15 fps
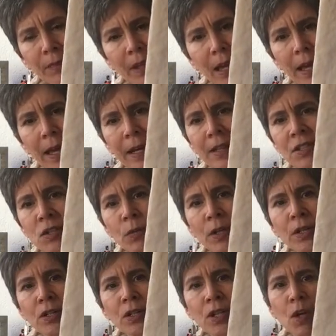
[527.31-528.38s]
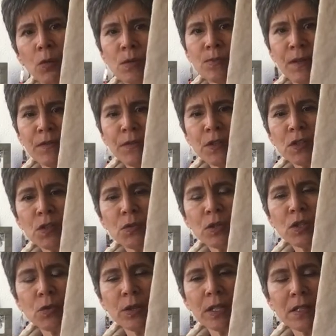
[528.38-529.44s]
and I just wanted to go. It was my first
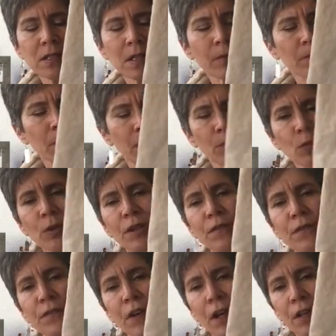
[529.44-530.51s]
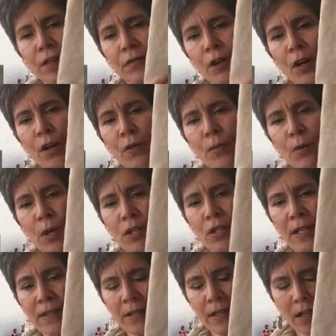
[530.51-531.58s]
retreats. I'm really fond of all the
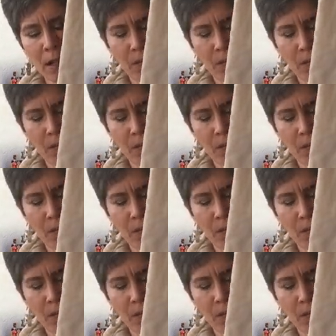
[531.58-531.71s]
projects that come